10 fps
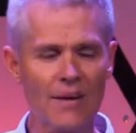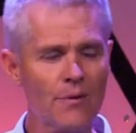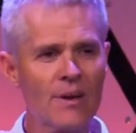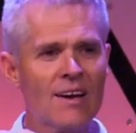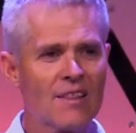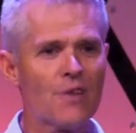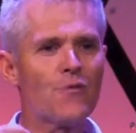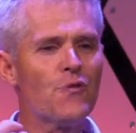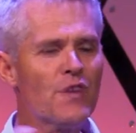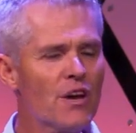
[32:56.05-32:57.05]
Everything, the
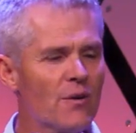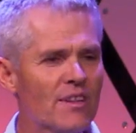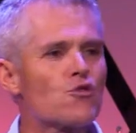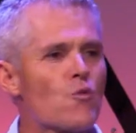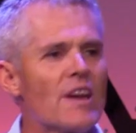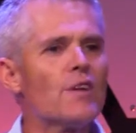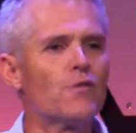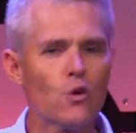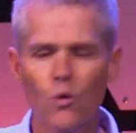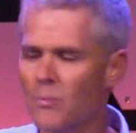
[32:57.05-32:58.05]
fear and the dread
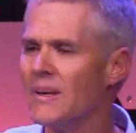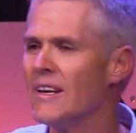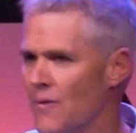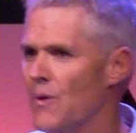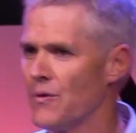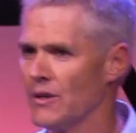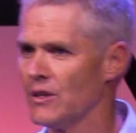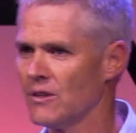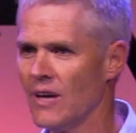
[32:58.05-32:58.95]
of you will be in everything.